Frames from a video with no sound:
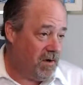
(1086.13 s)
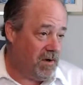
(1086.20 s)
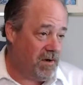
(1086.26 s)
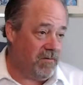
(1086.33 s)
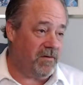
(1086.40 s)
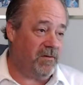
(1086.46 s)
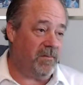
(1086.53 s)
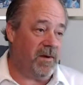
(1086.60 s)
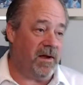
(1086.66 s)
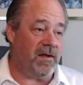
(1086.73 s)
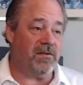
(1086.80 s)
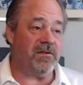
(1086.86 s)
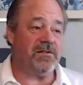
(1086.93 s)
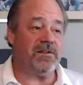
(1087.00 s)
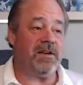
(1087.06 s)
giving the
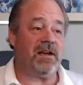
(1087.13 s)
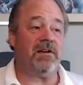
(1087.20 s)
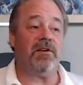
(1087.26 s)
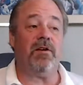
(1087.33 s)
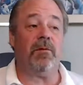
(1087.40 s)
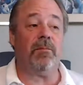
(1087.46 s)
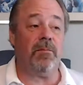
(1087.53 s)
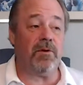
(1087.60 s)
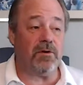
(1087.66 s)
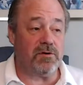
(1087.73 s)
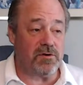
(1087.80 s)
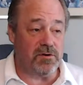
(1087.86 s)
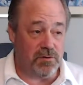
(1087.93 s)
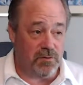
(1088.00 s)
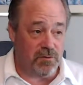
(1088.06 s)
band their second number
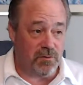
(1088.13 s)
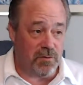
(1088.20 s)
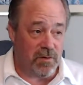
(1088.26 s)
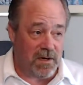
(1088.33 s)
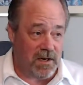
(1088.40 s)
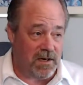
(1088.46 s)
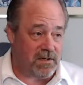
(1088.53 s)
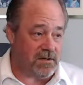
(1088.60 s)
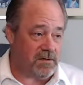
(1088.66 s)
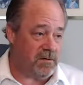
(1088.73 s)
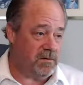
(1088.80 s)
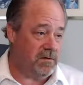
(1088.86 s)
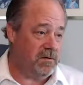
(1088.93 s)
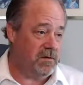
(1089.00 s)
two hit.